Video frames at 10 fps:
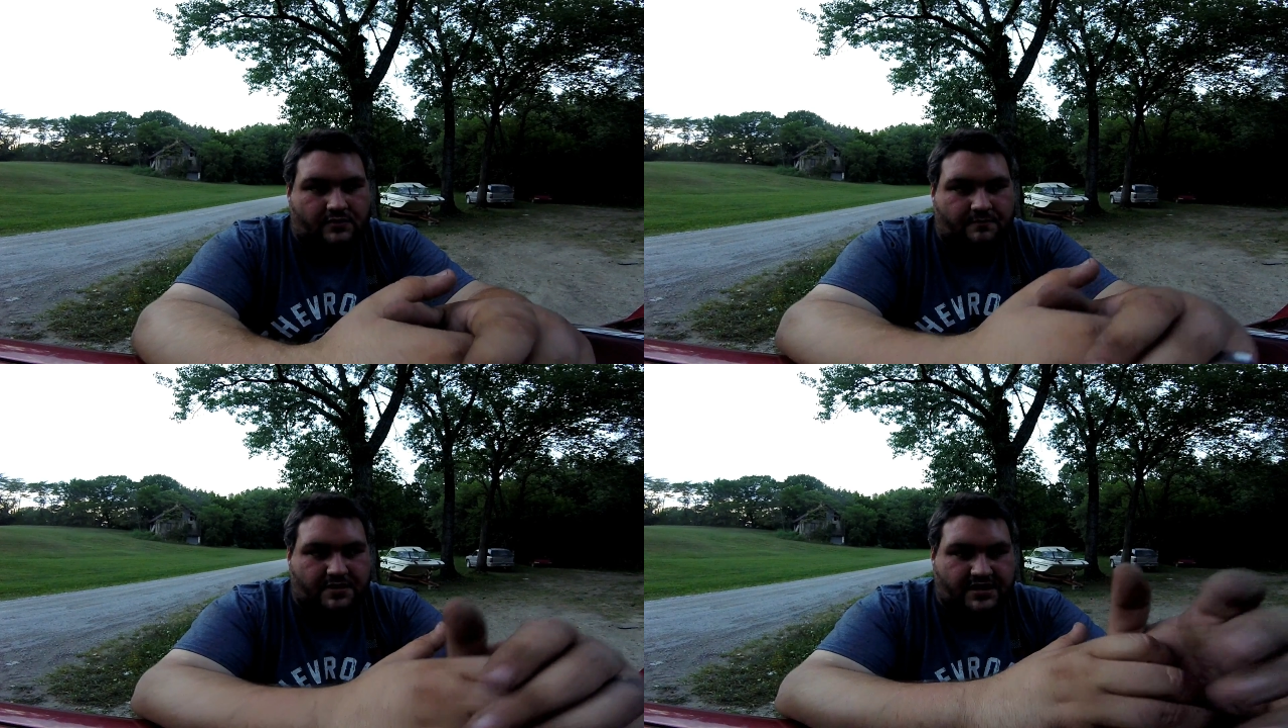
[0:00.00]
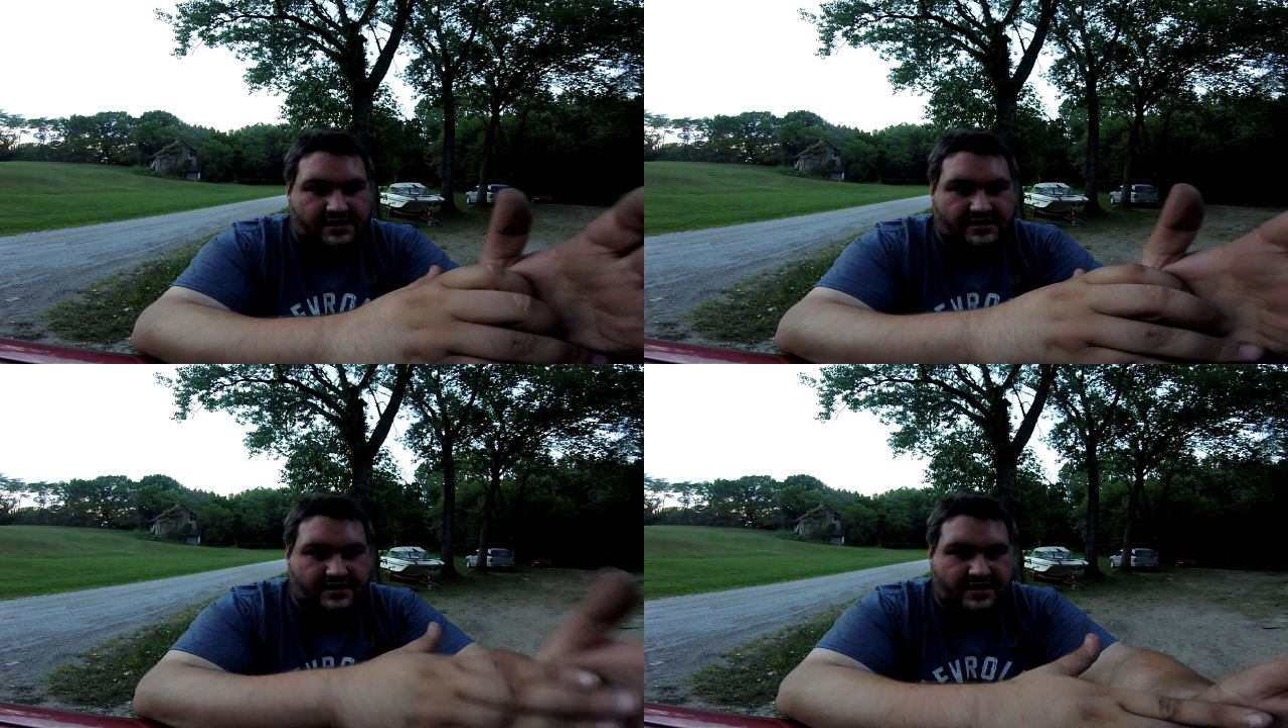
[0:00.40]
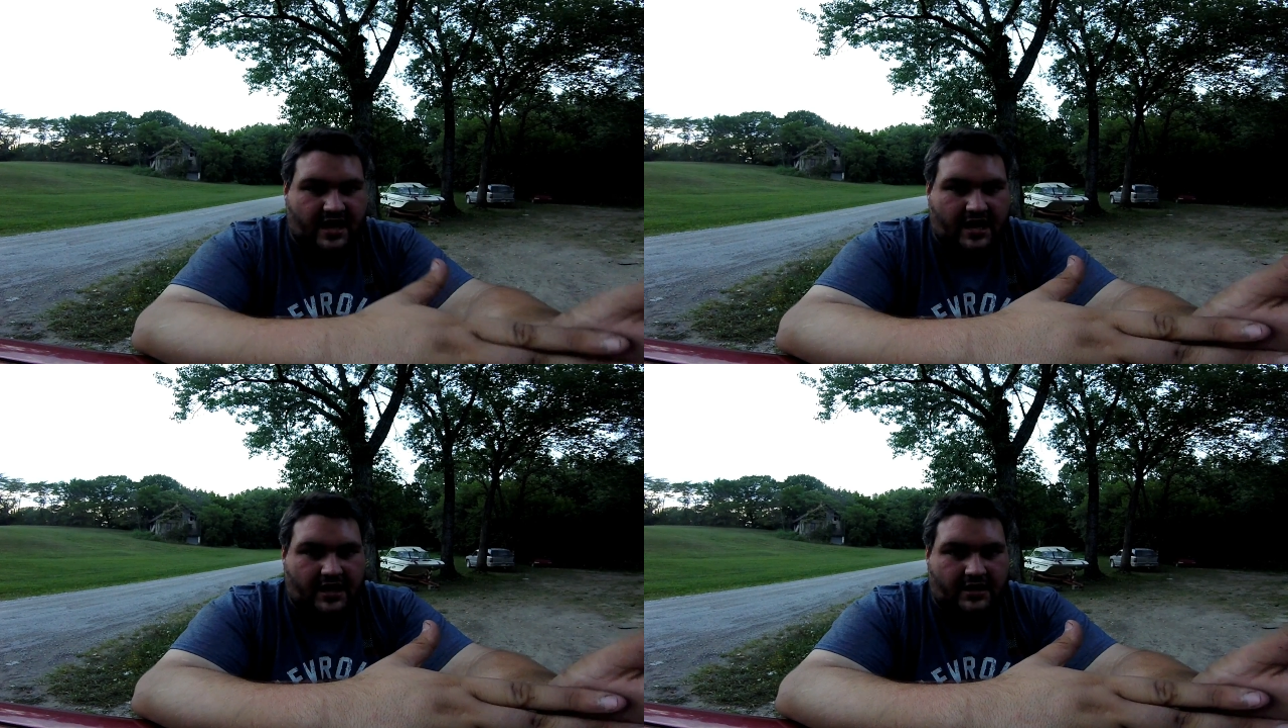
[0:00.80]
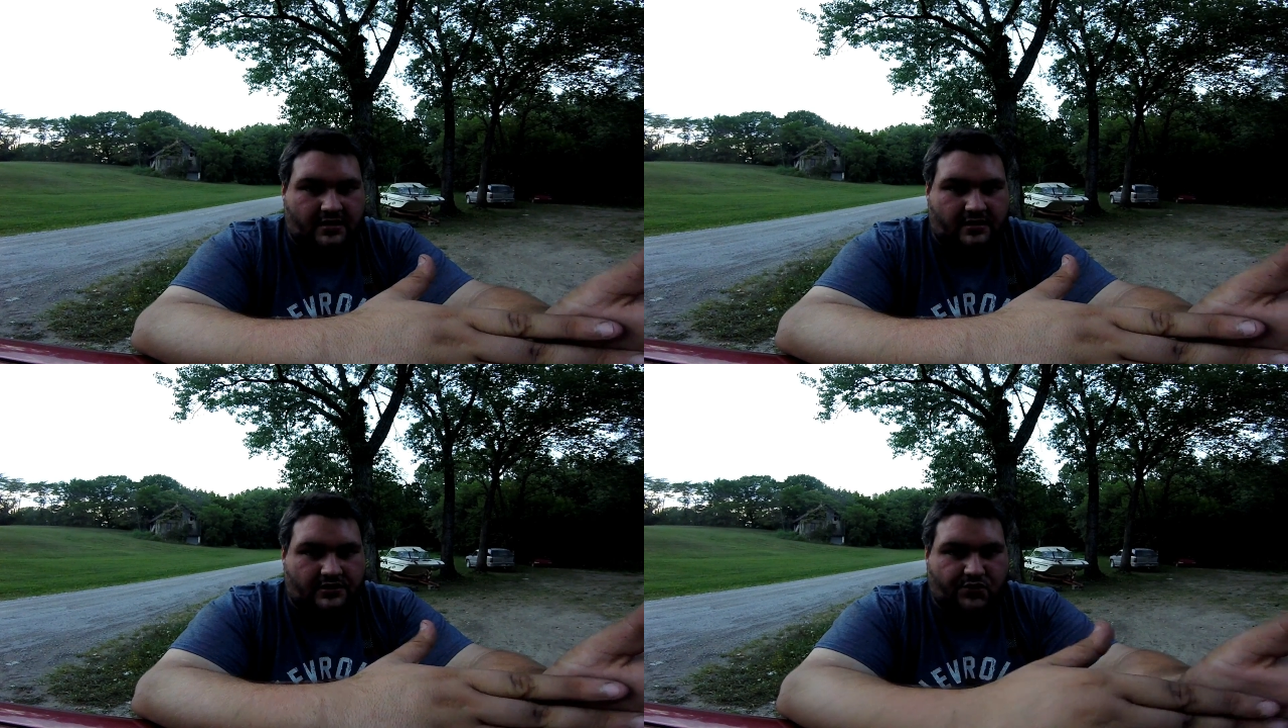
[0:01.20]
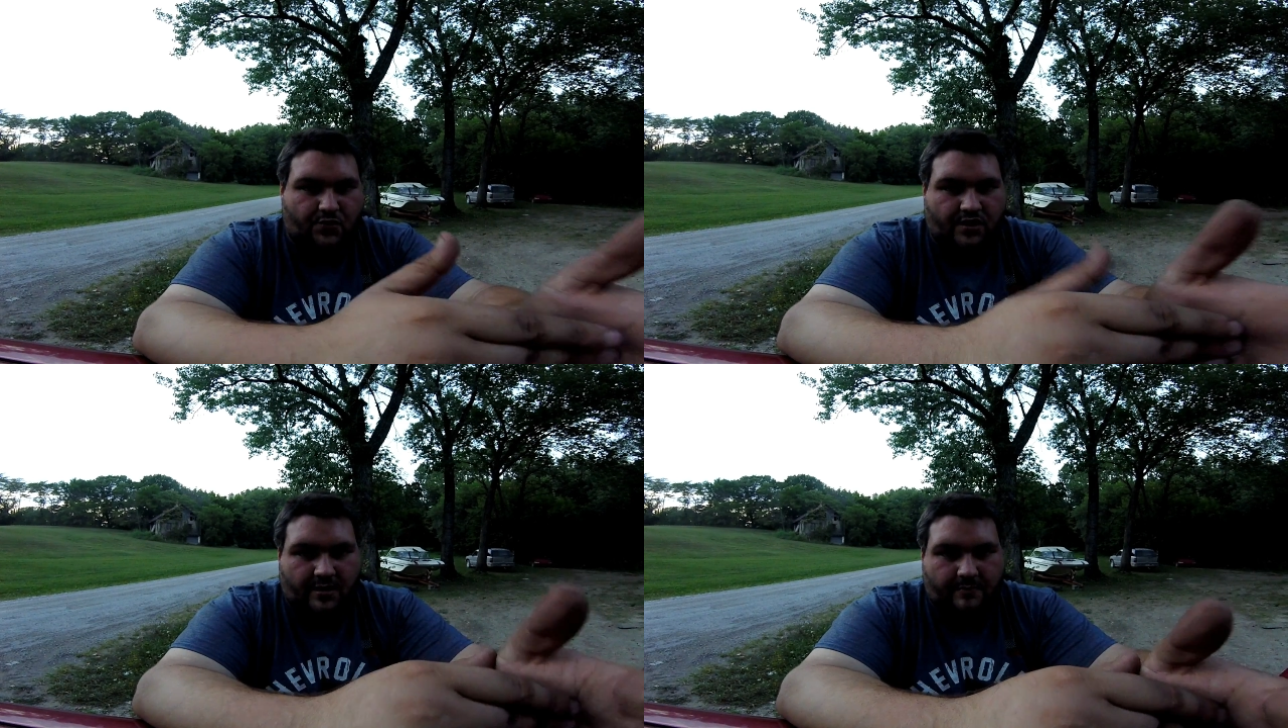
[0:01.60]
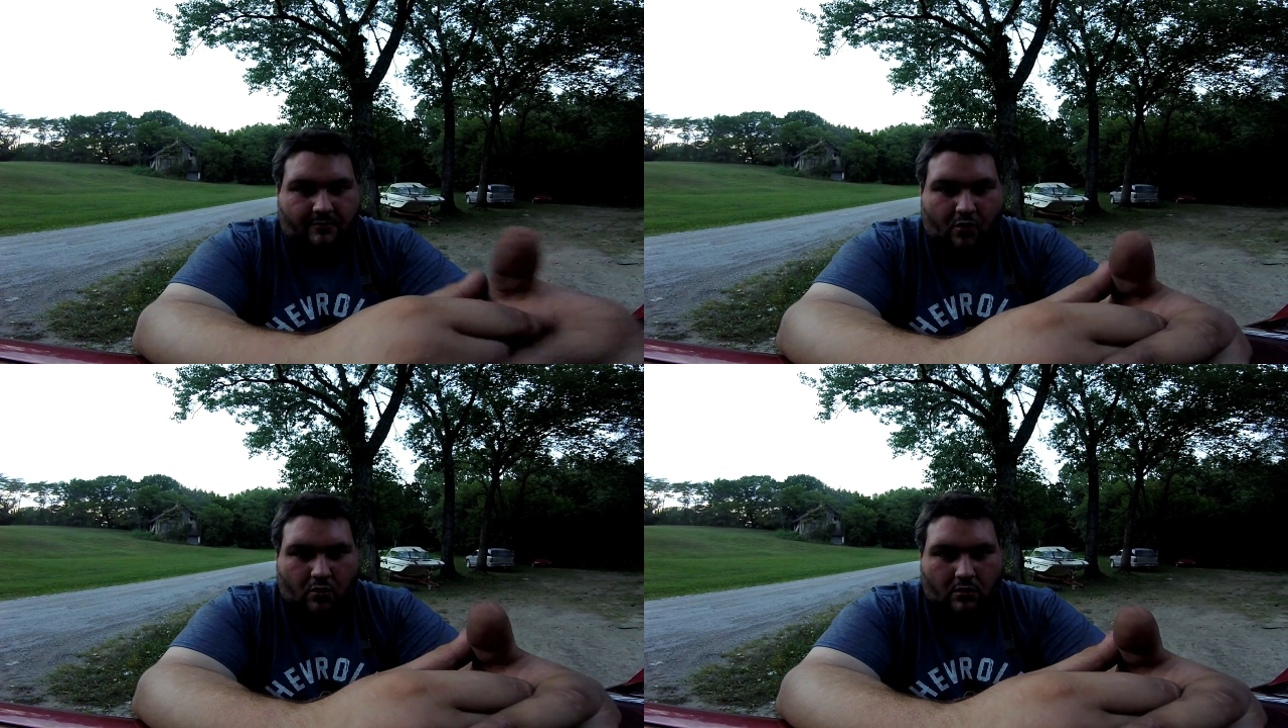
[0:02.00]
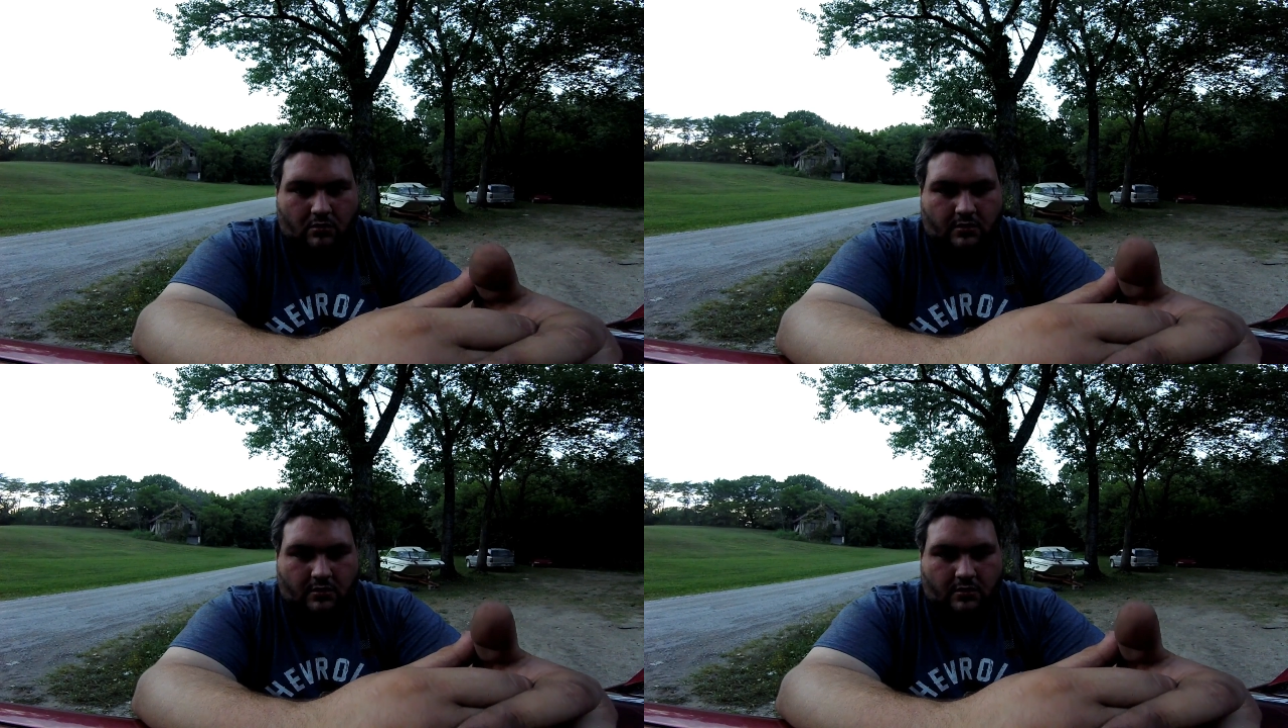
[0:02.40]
because they tore it up more?